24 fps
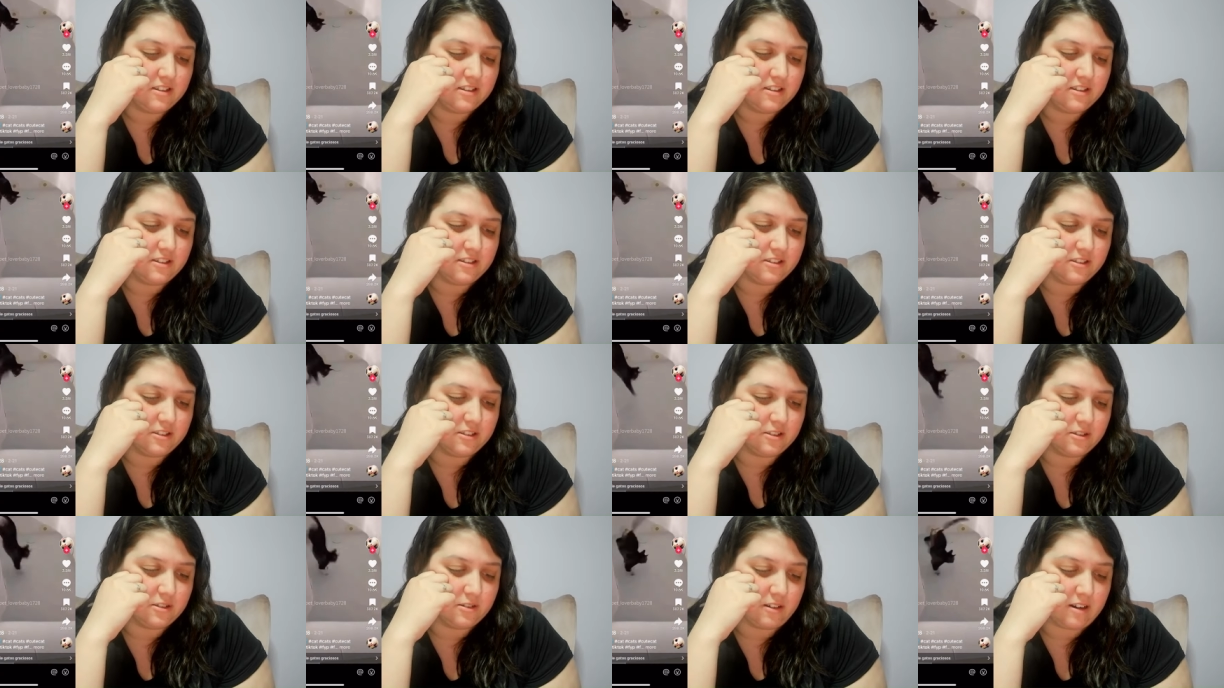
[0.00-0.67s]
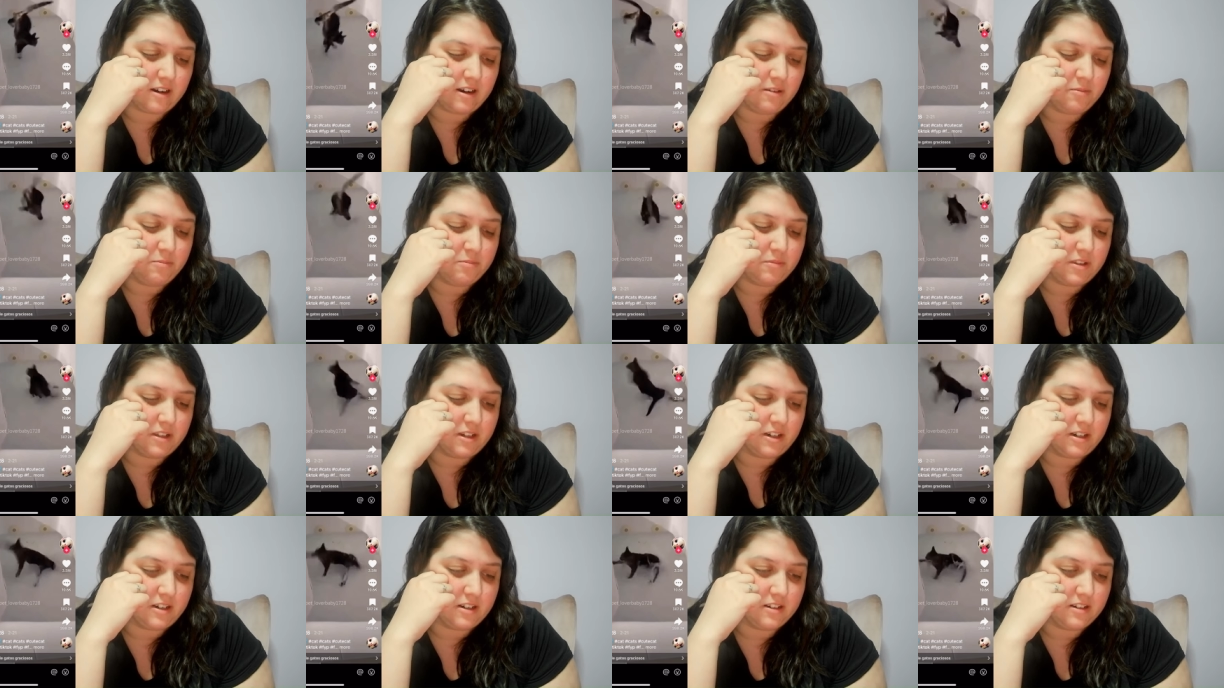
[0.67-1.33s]
I'll scrap
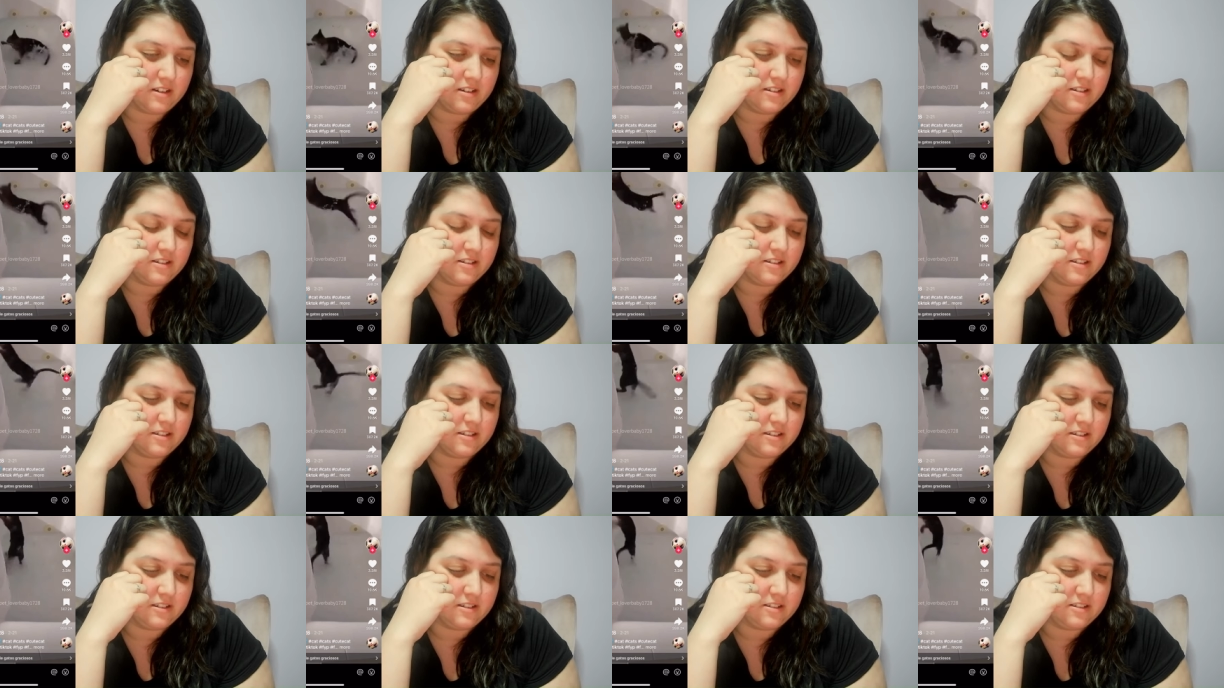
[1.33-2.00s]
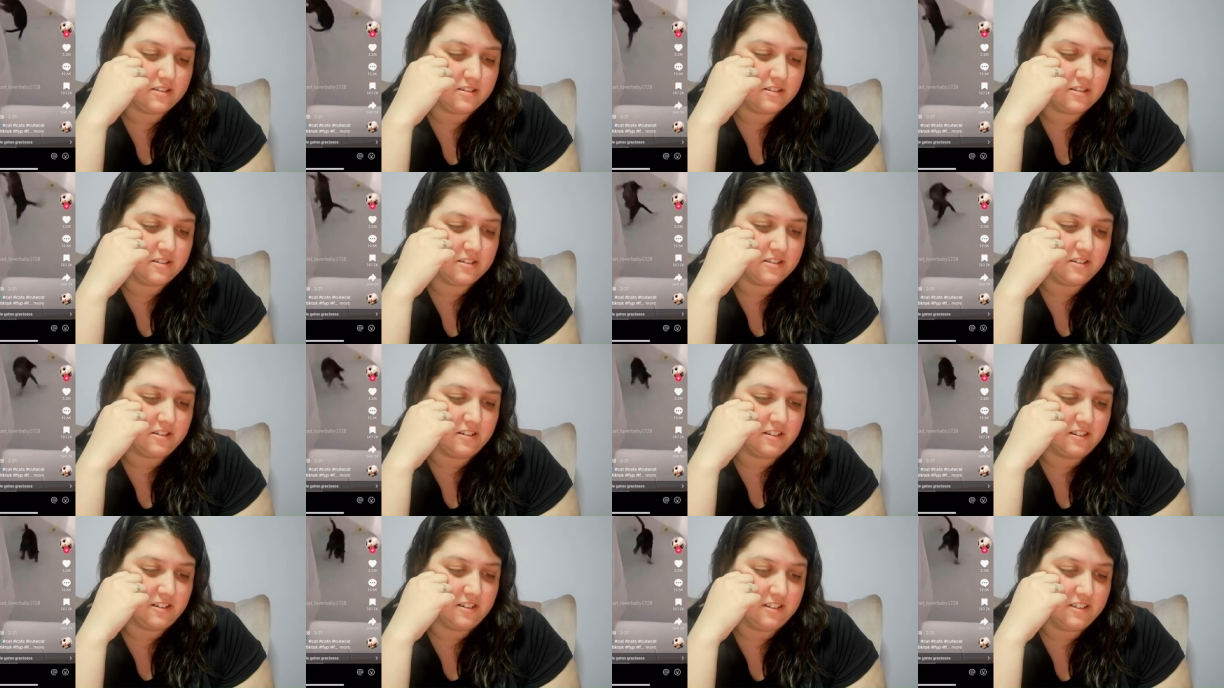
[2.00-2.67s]
there.
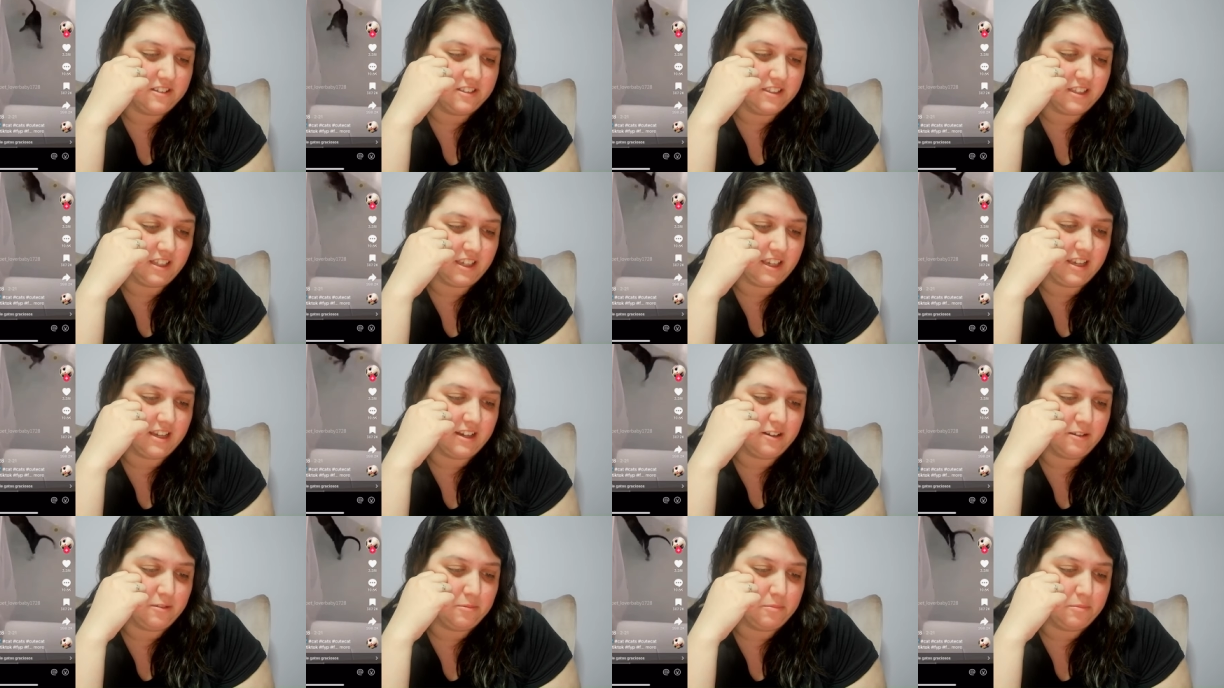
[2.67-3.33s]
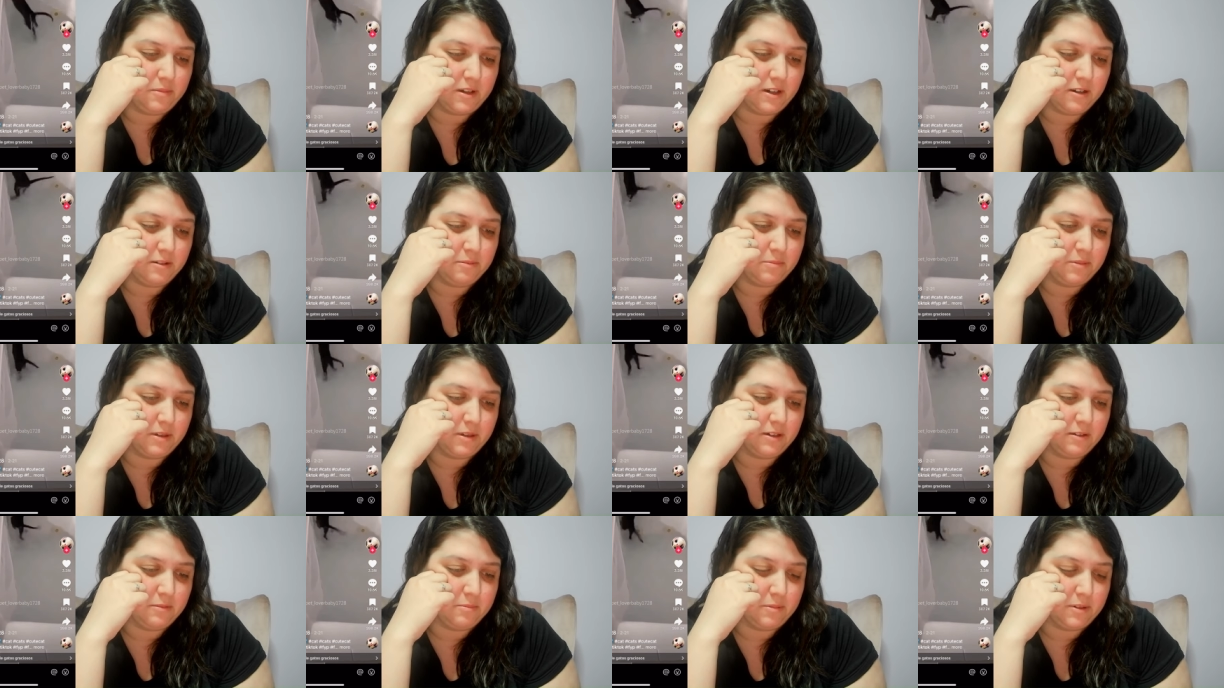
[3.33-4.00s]
Oh, he's like, help, help,
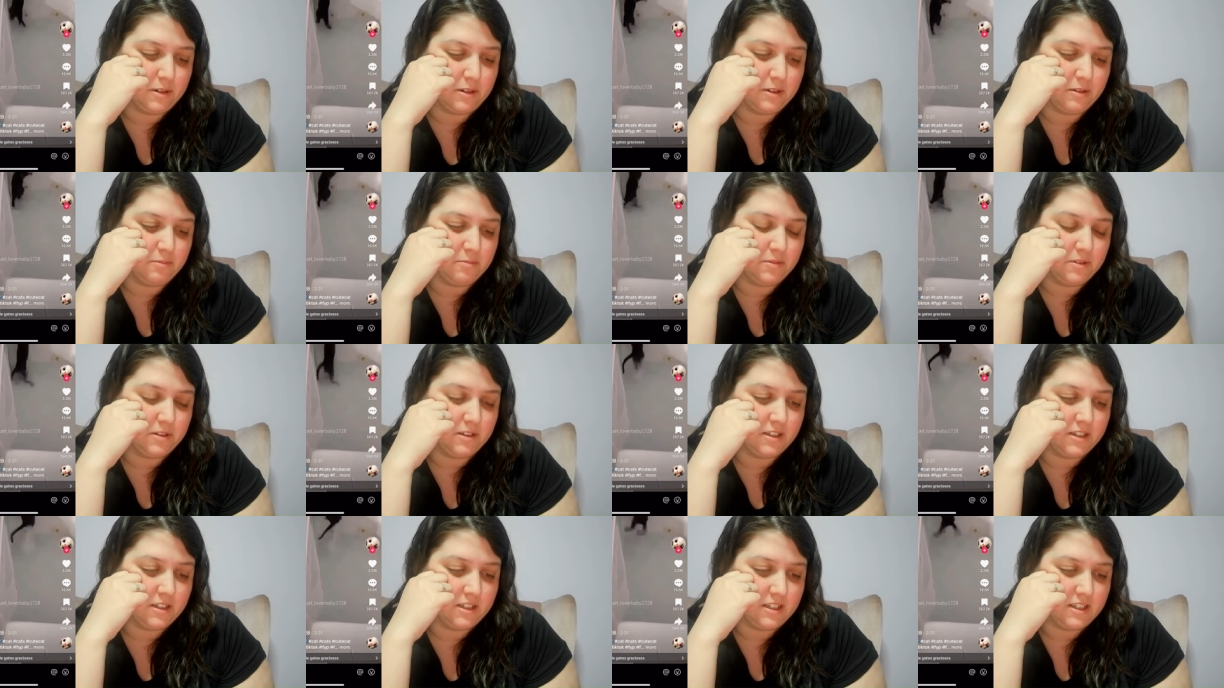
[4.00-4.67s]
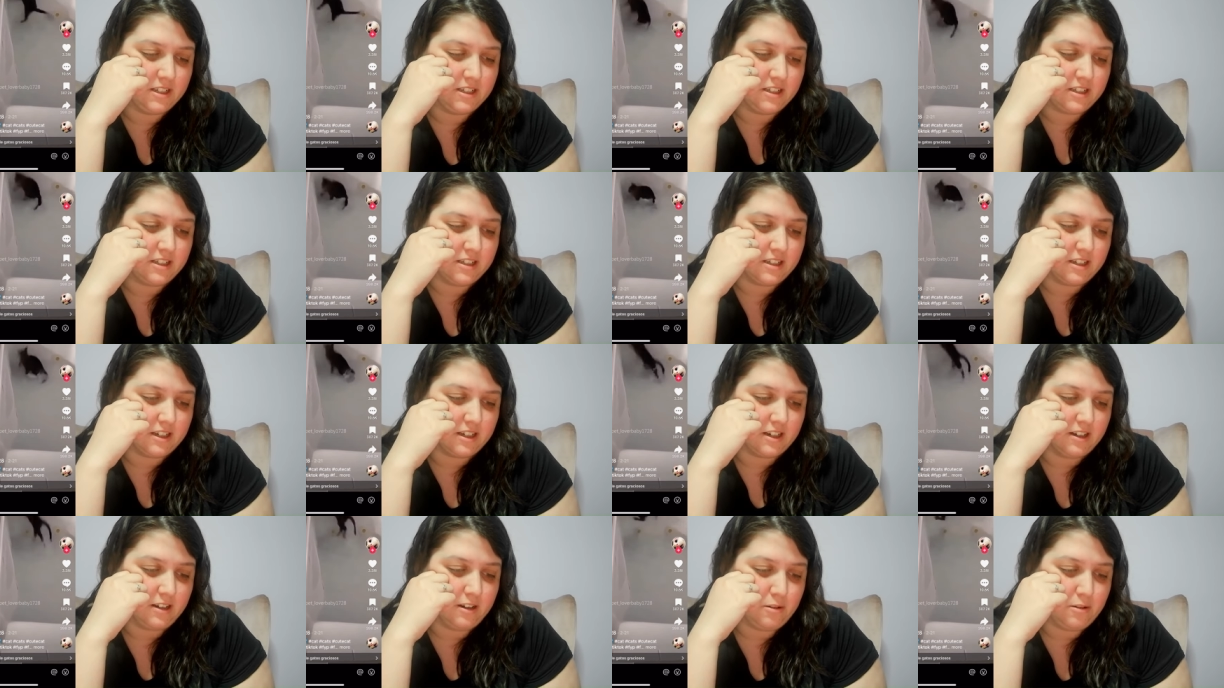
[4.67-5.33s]
help, help.
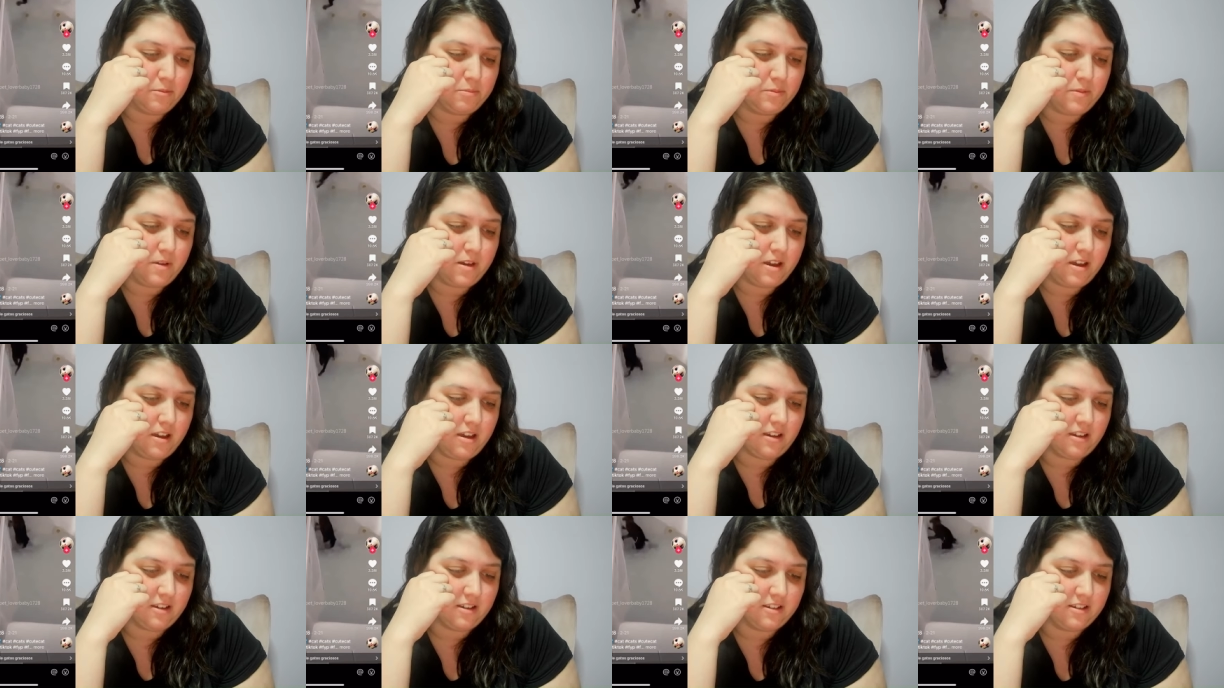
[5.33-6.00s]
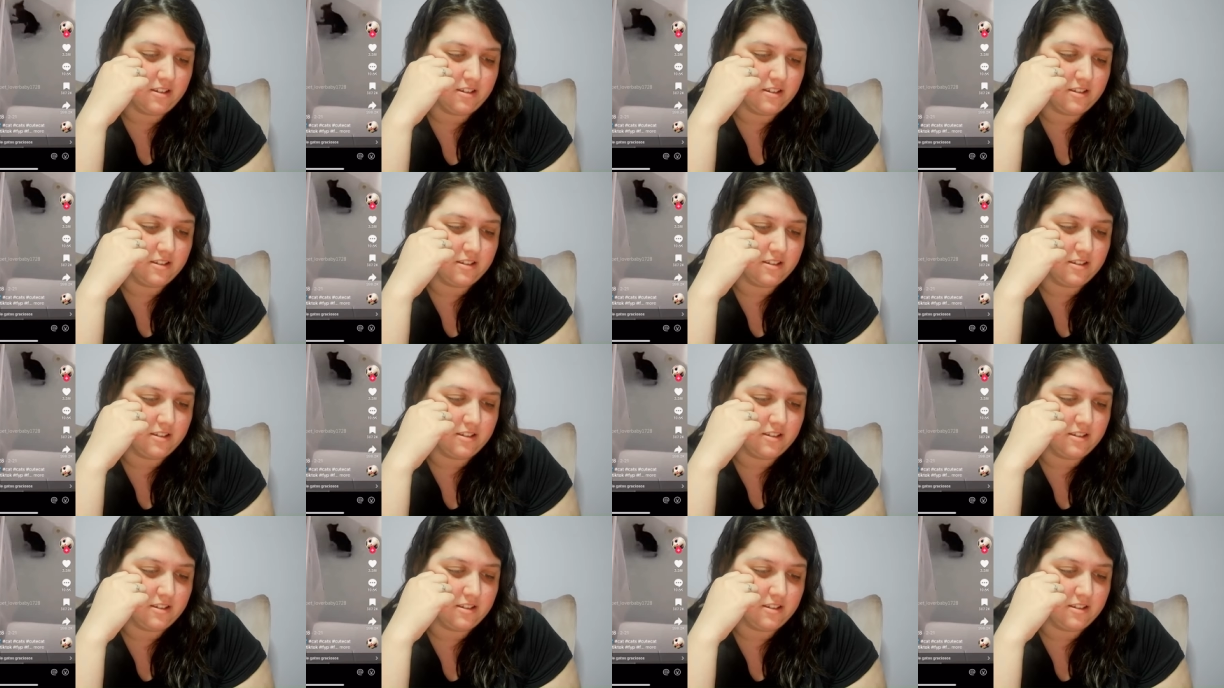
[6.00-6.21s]
Help me.